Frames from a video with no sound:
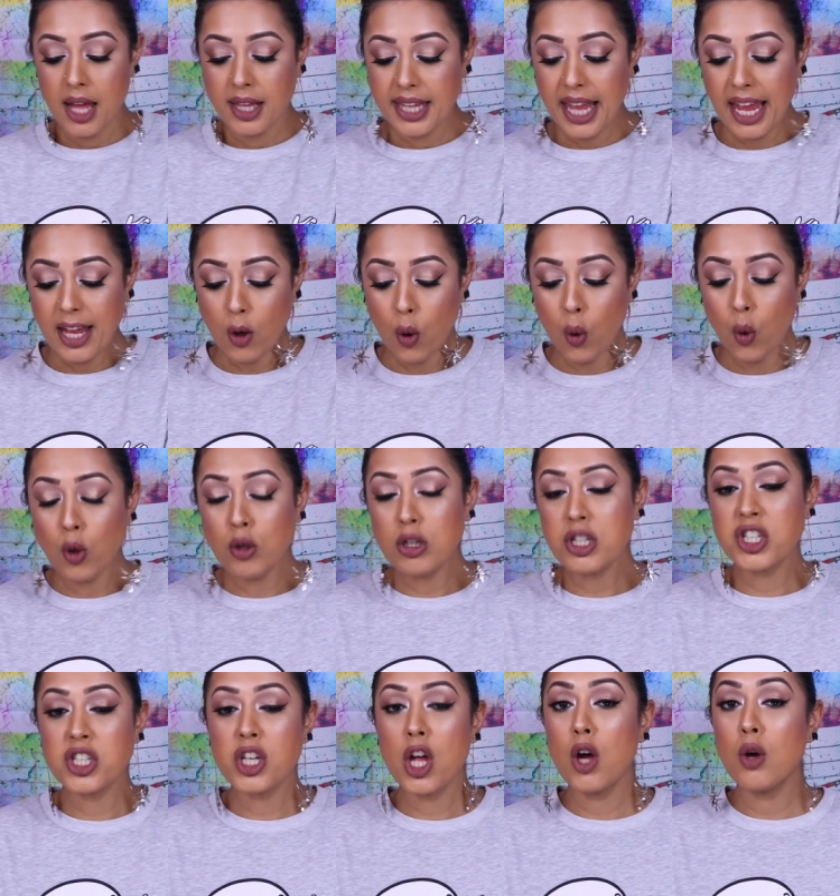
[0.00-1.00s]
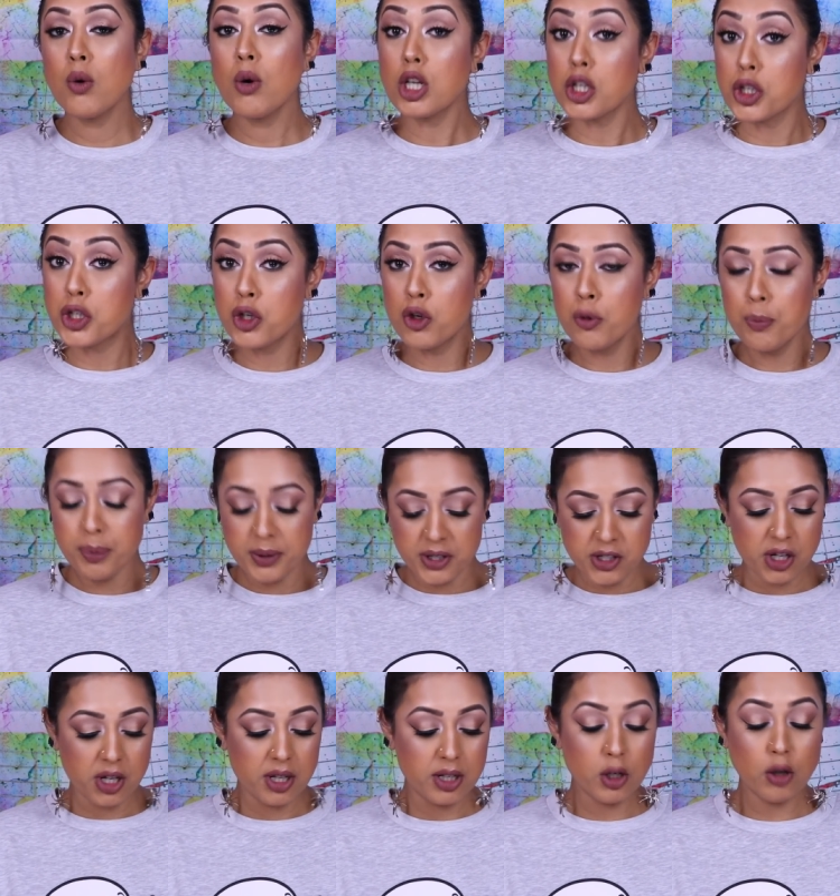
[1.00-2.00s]
They also
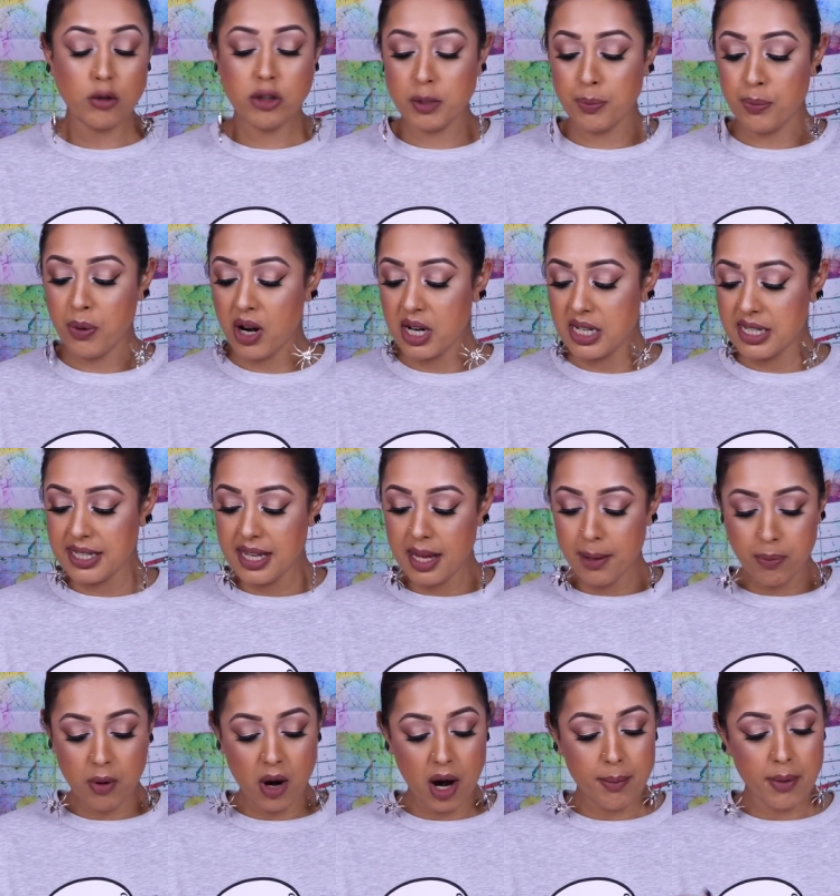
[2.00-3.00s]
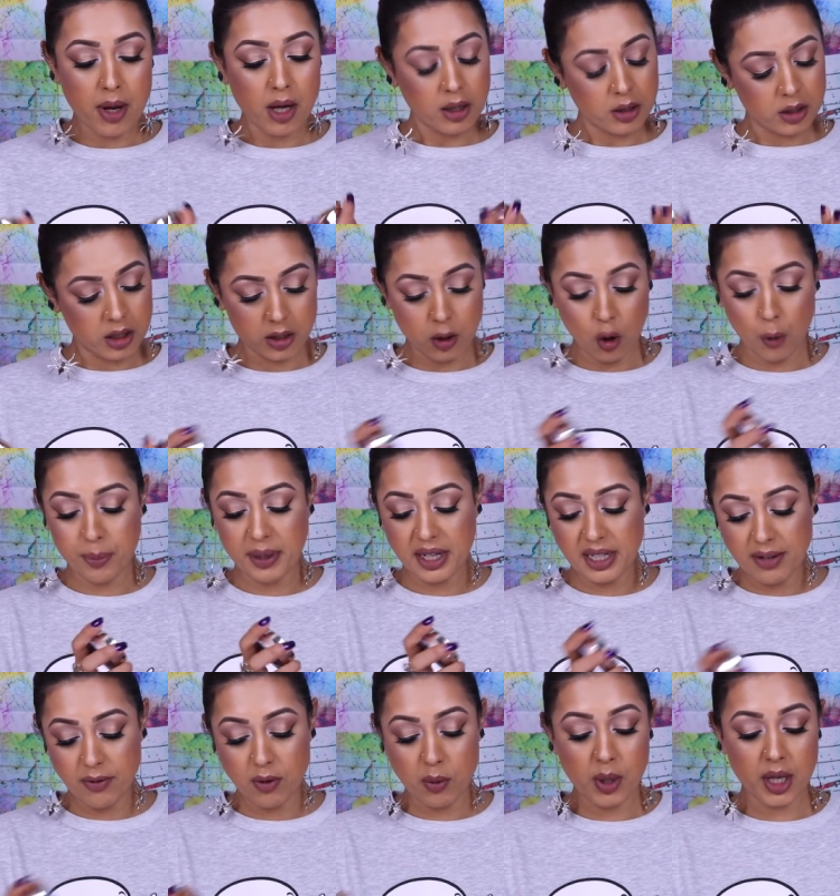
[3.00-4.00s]
duped, no surprise there, Primark
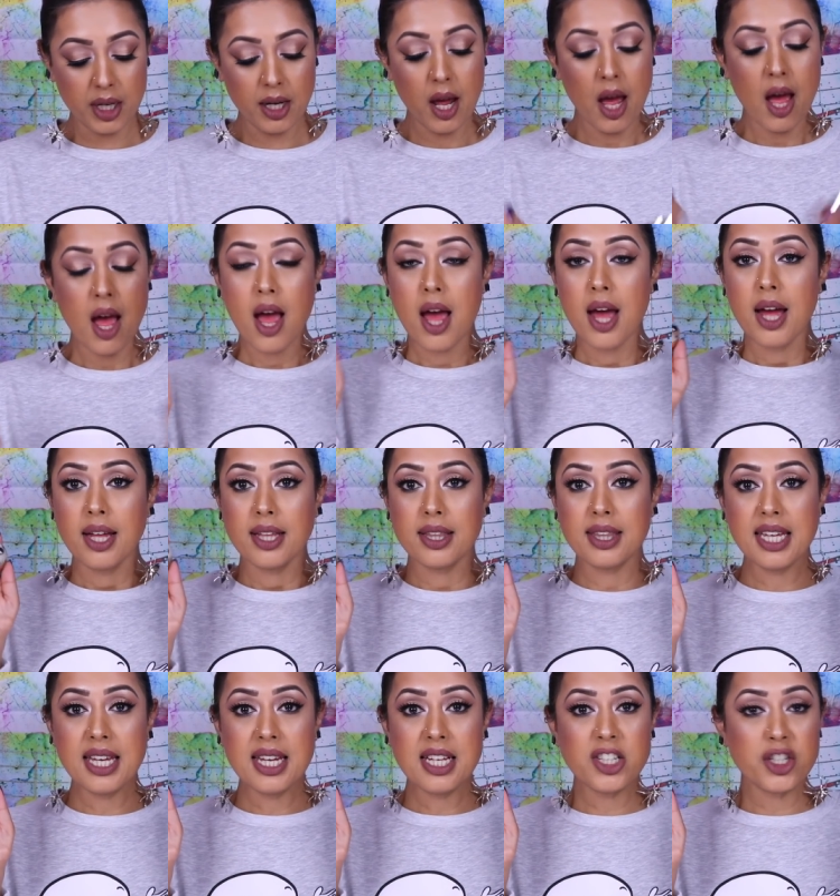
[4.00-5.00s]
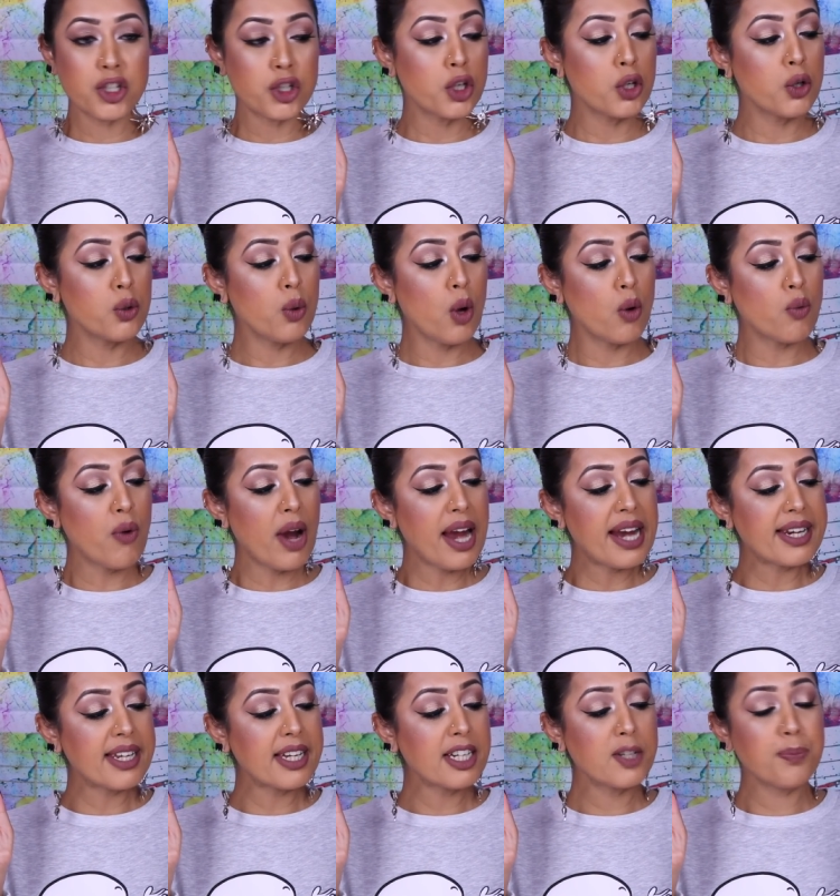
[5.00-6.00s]
copying everyone, these two
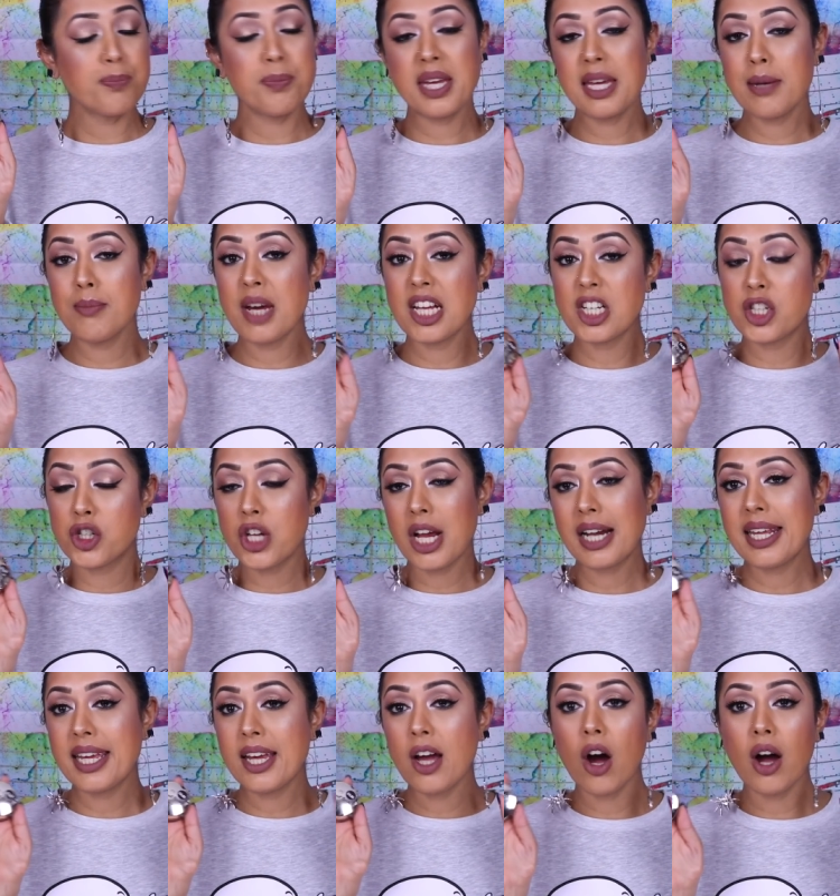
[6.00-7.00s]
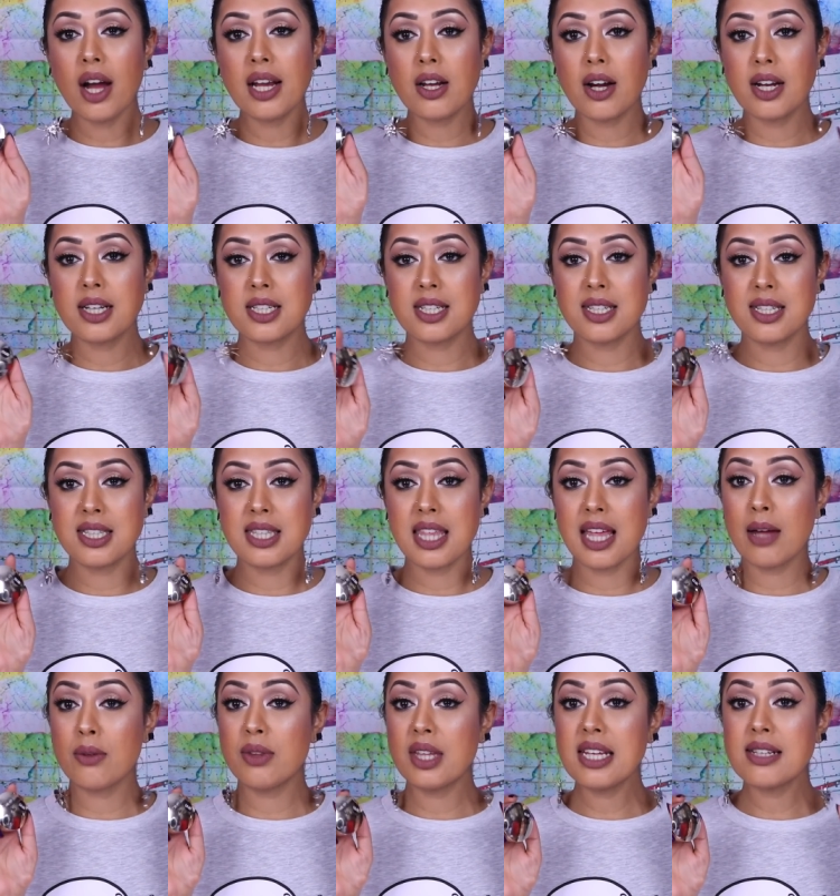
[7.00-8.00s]
Radiant Beam Jelly Highlighters.
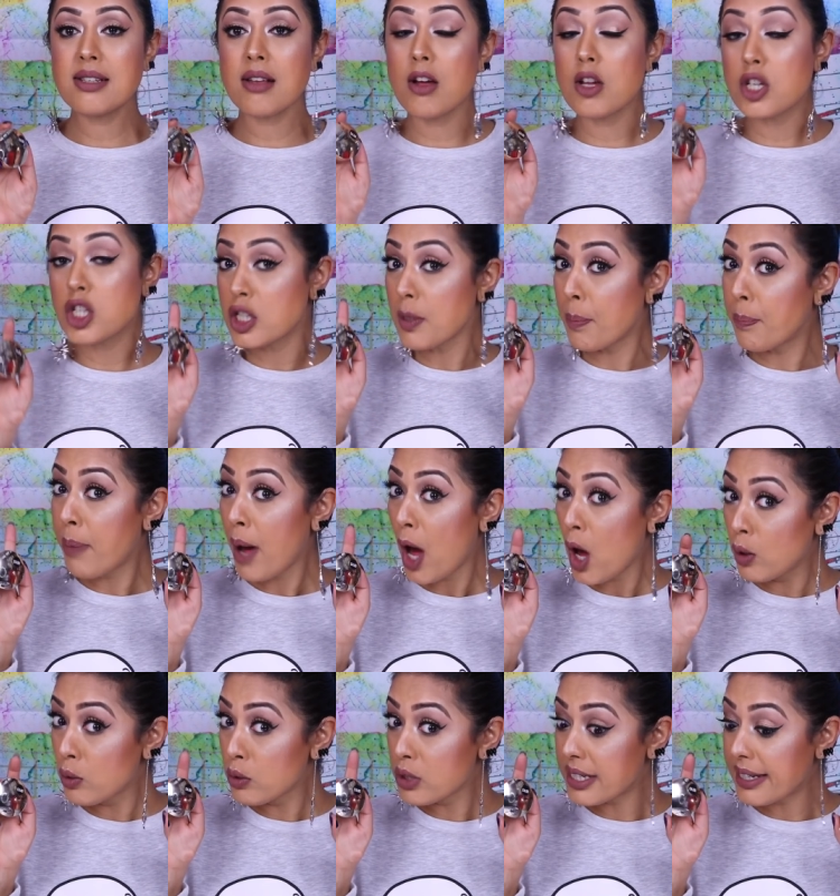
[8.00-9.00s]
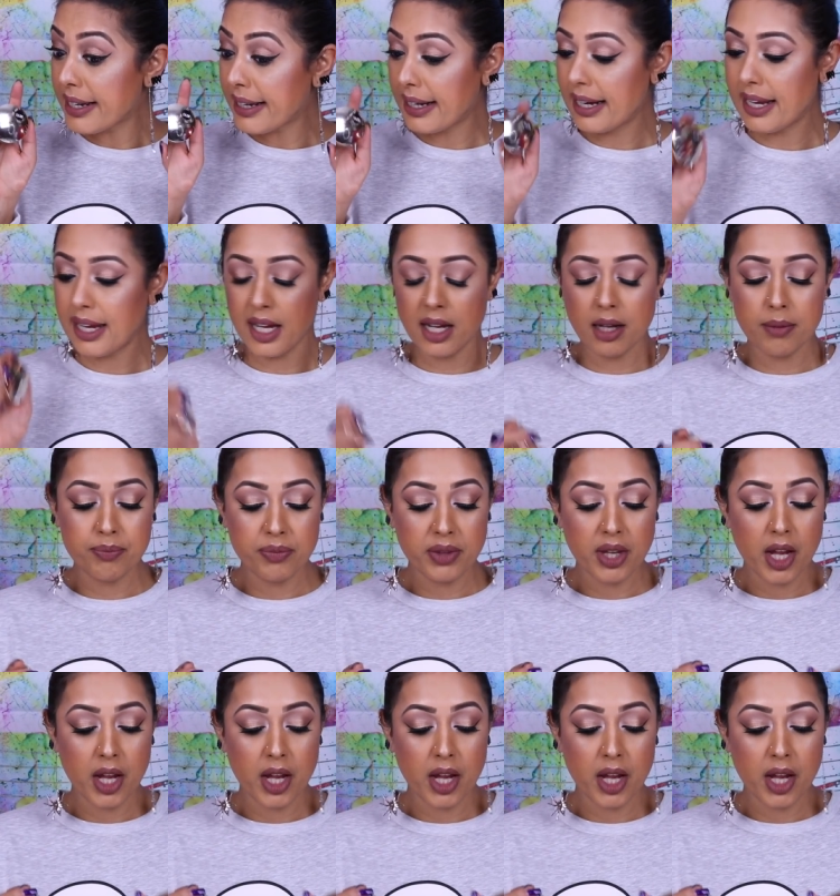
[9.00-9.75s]
Now these are supposedly